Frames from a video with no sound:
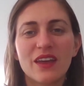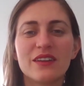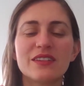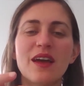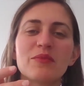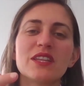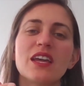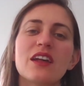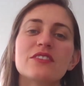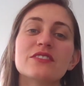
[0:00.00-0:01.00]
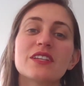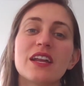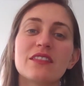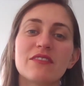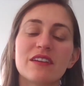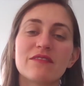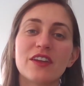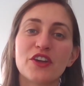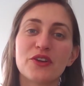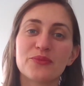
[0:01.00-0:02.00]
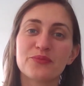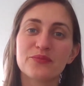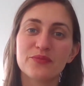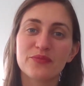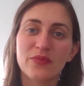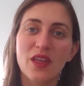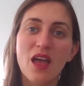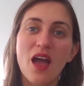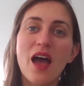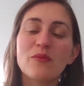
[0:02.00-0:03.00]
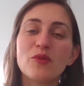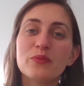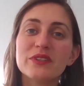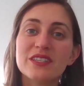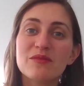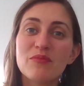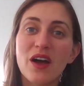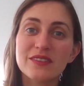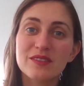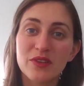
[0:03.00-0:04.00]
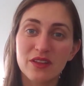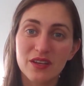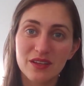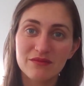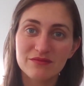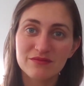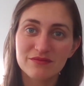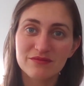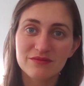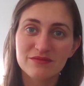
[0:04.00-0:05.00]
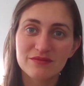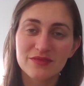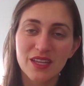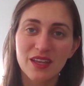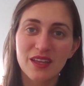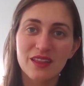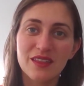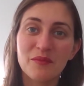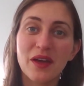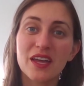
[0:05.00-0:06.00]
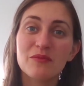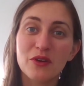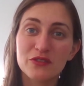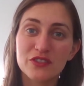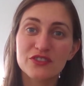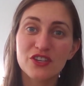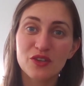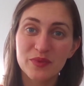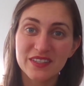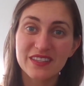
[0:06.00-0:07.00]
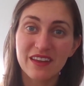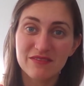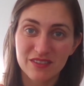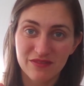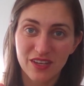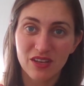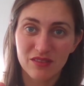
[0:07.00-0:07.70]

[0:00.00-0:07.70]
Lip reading: Tapping the underside of the ring finger. I'm open to the possibility that my emotions could be safe to feel.